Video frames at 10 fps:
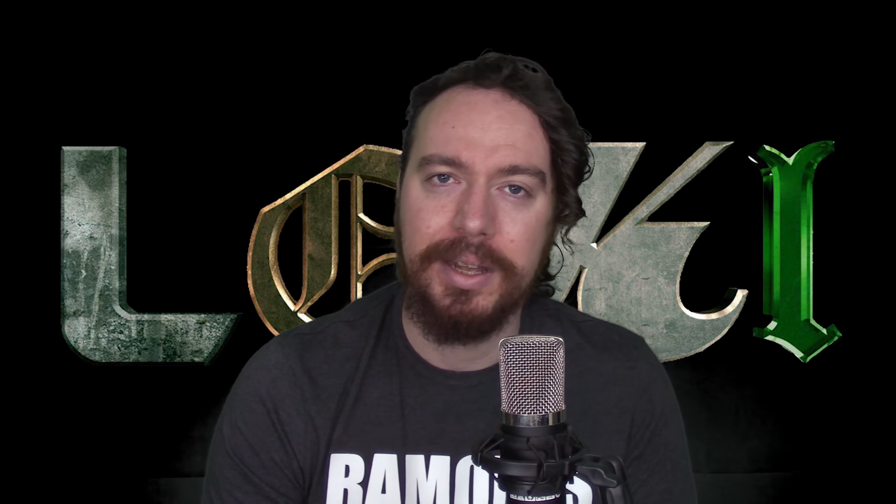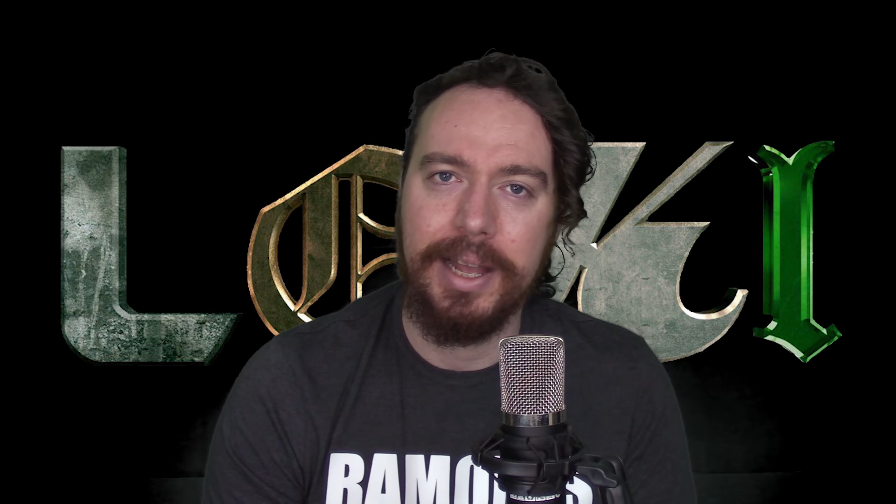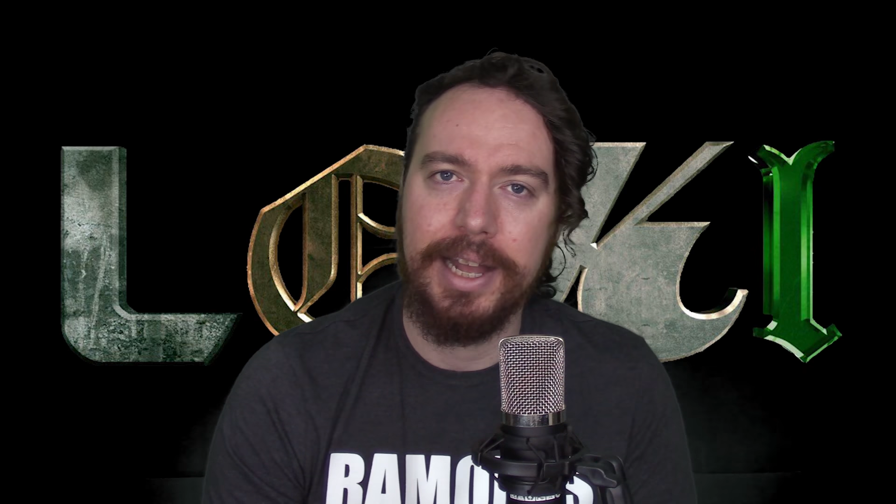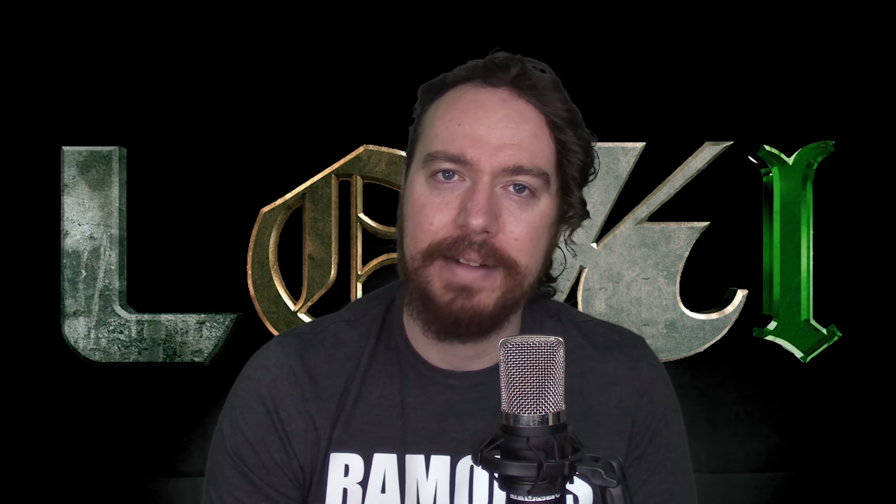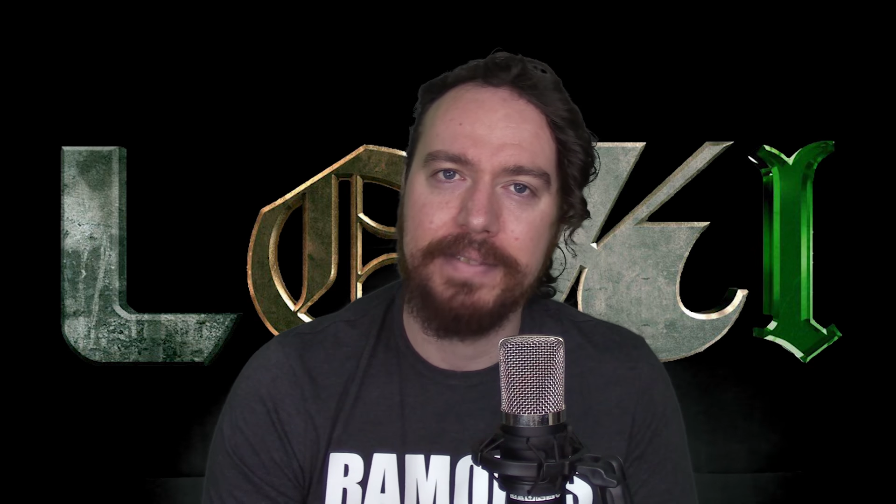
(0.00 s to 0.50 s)

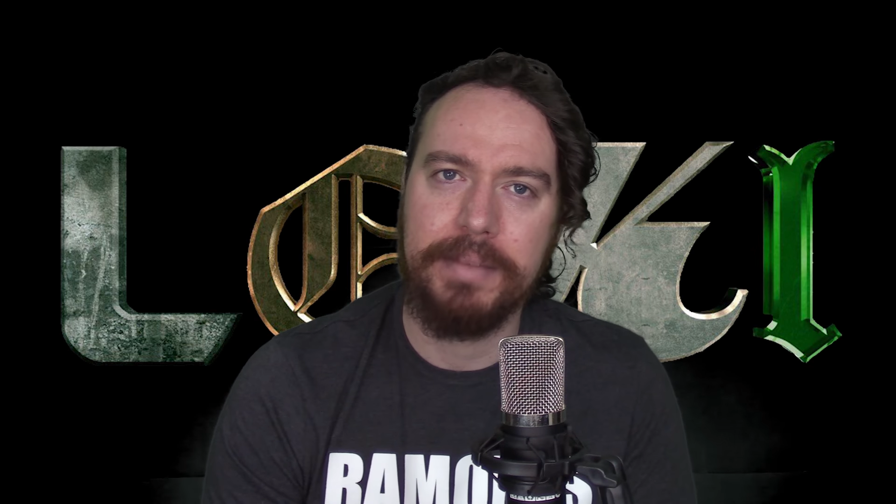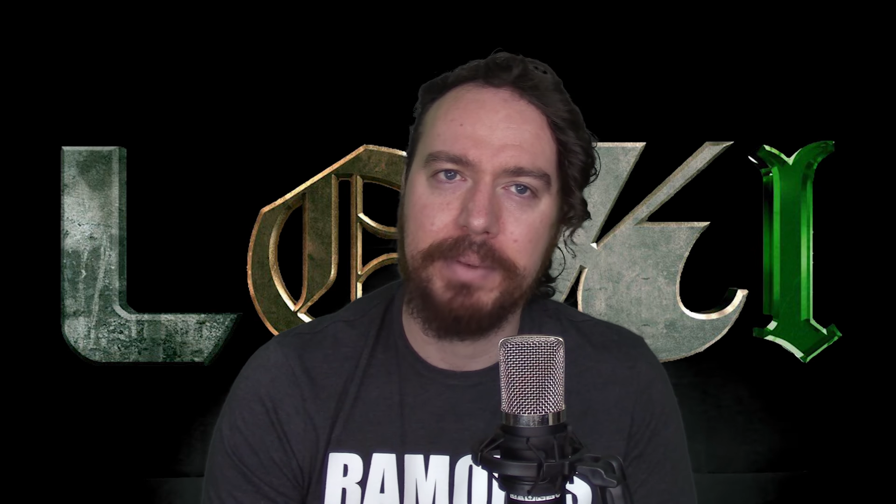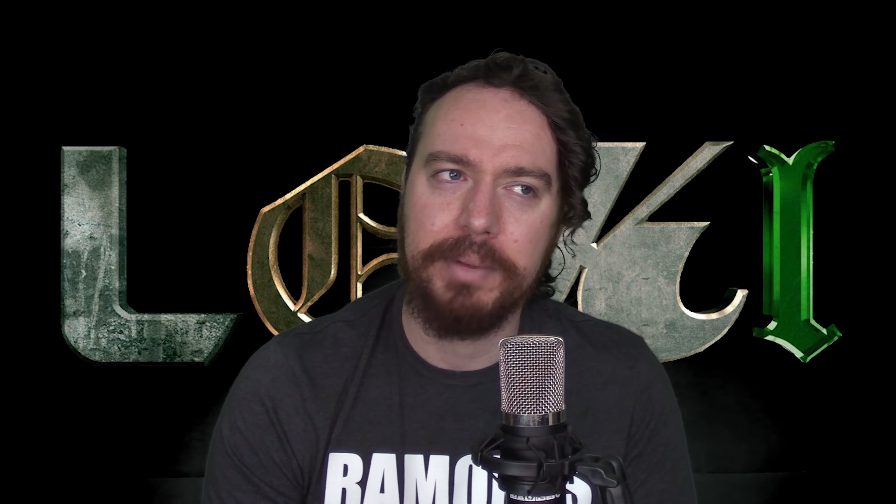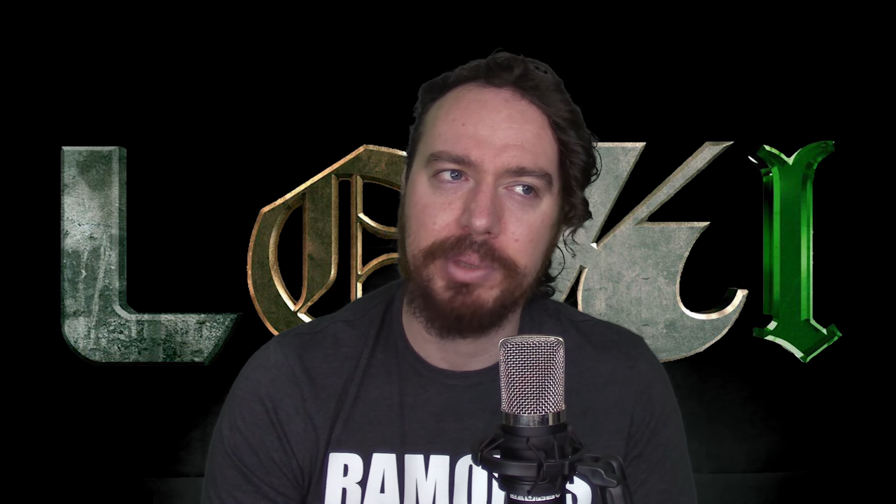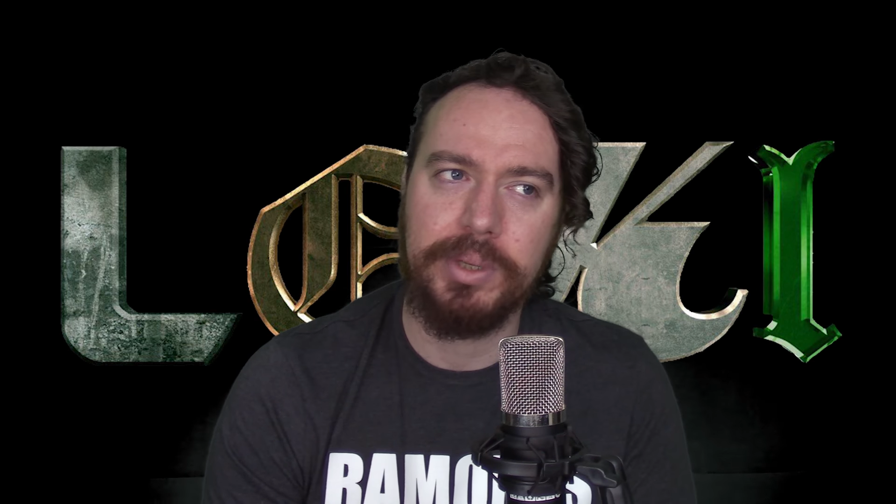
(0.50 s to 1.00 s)
Um,
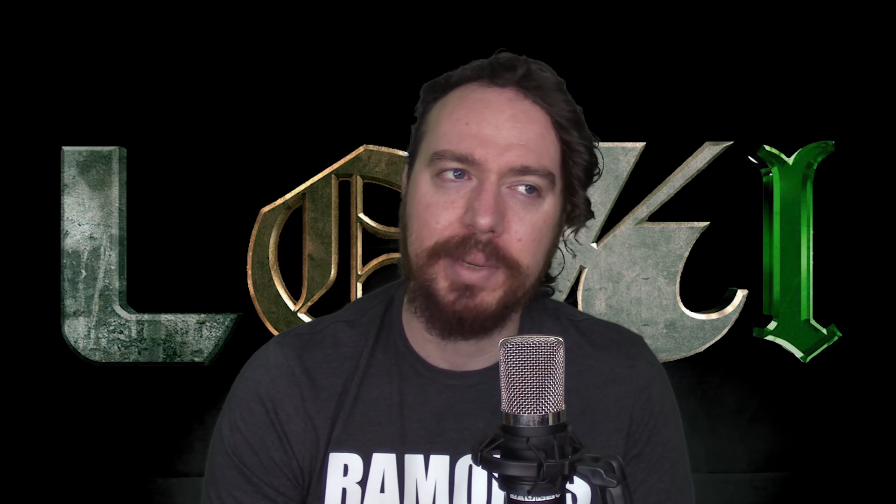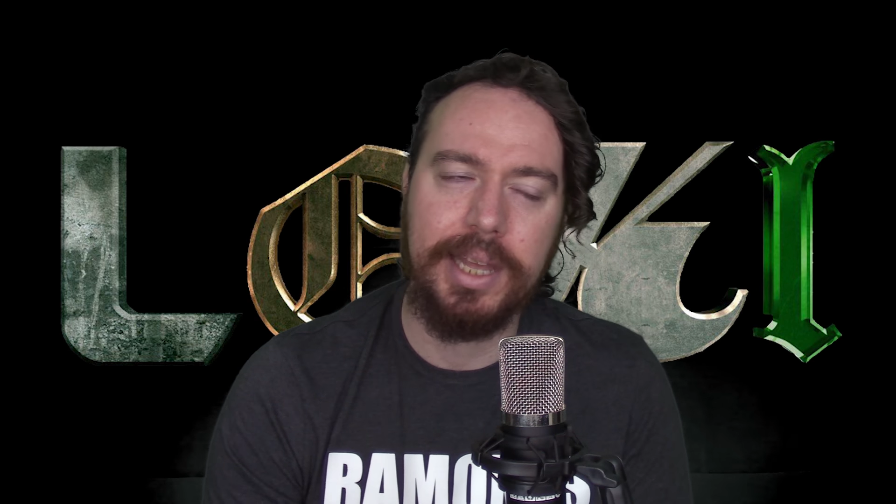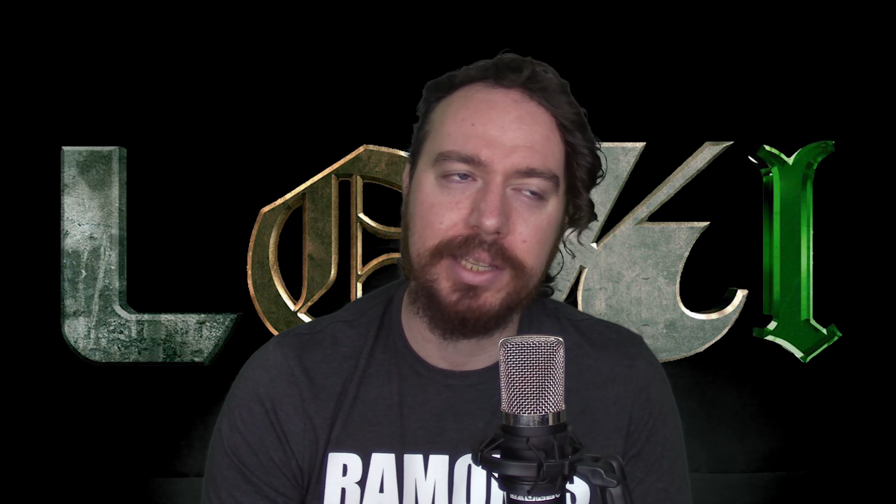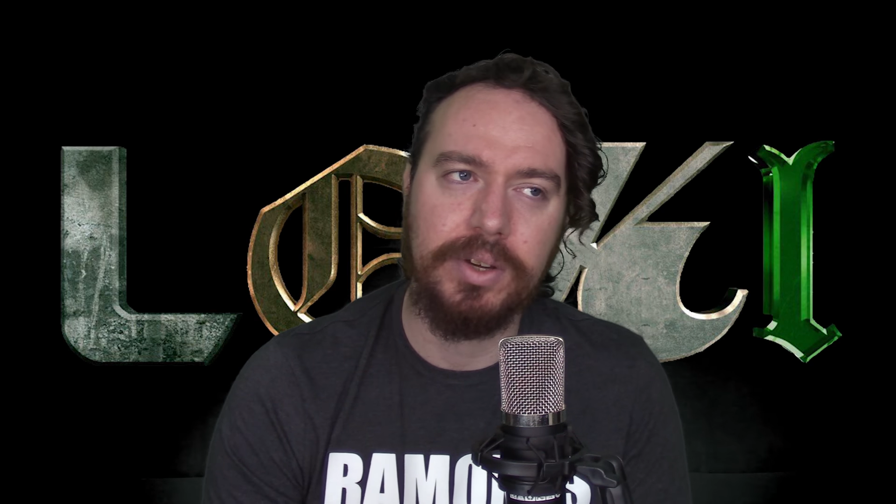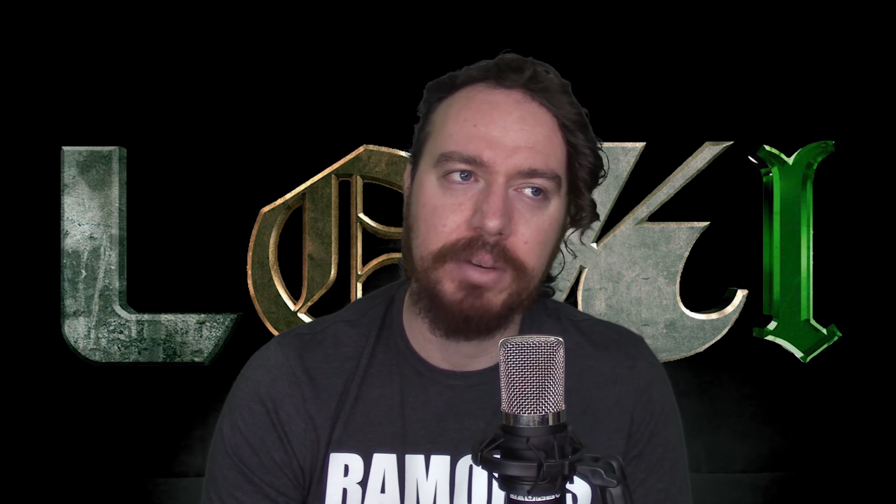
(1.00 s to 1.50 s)
but presumably
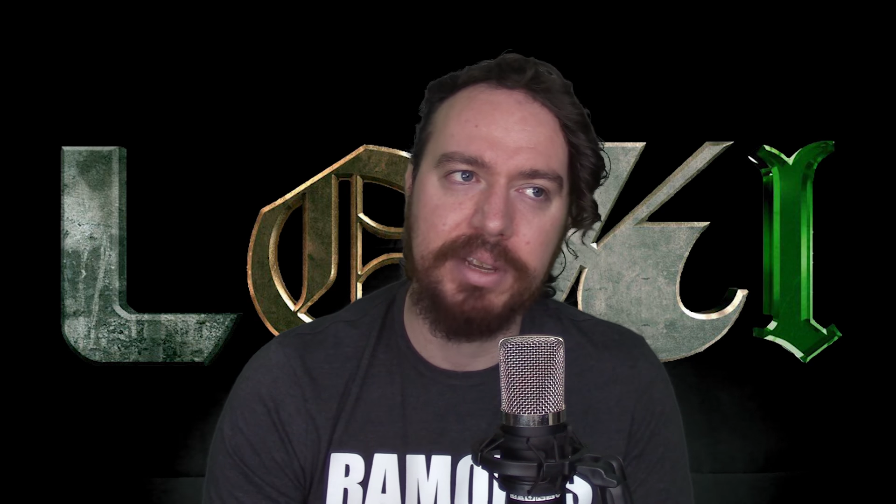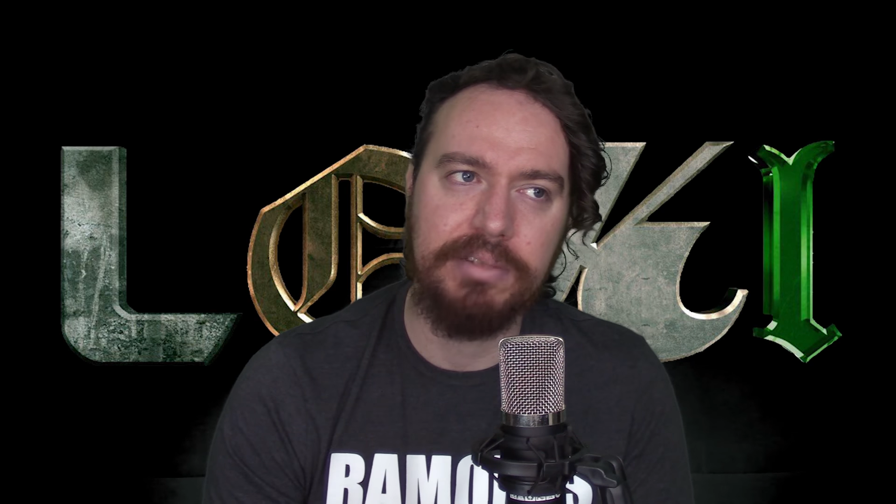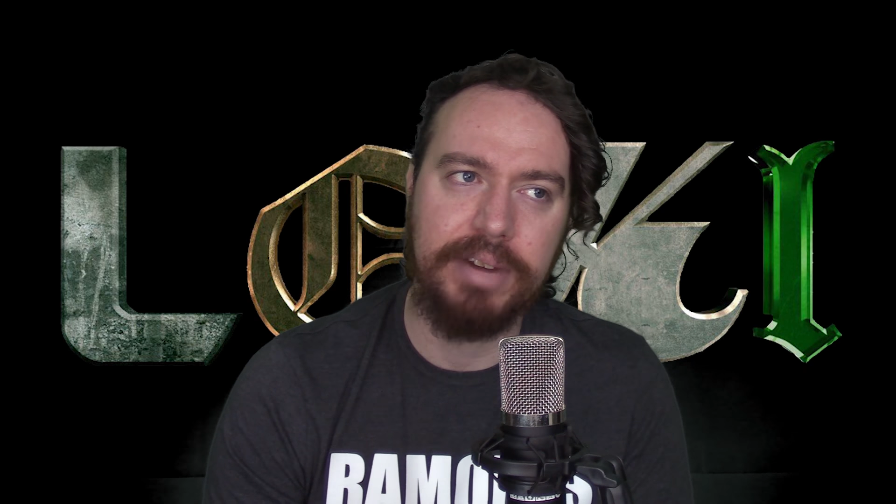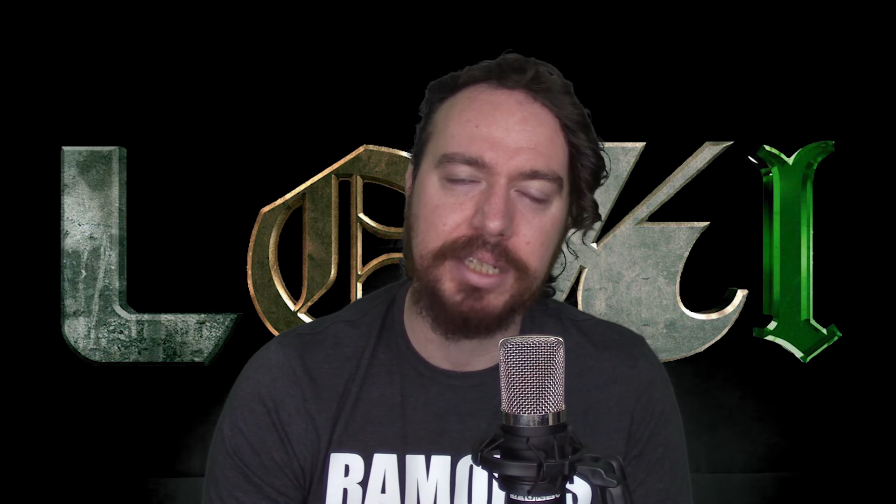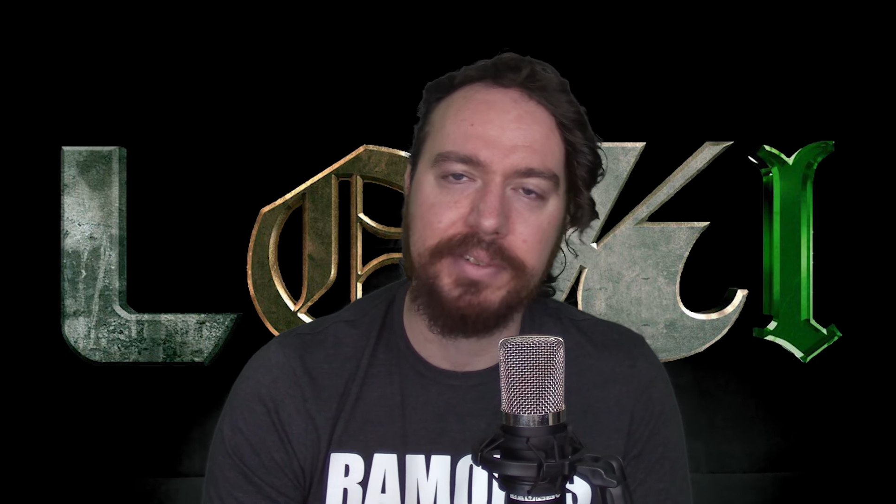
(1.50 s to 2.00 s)
that's going to be
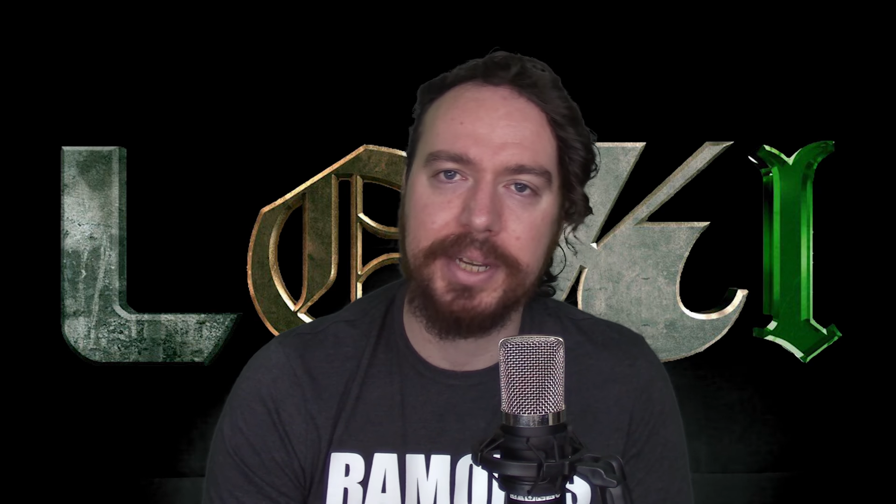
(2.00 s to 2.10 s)
rectified